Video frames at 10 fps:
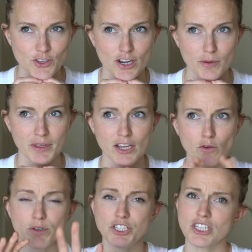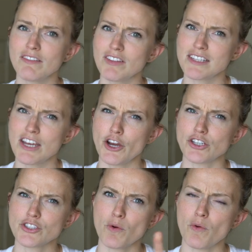So then I'll be like, we should leave this
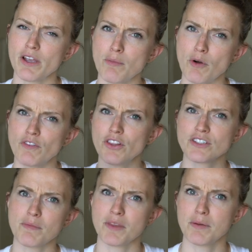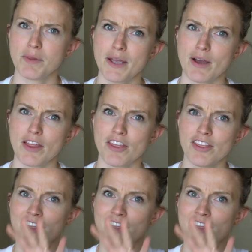here so when we come over there's something to play with.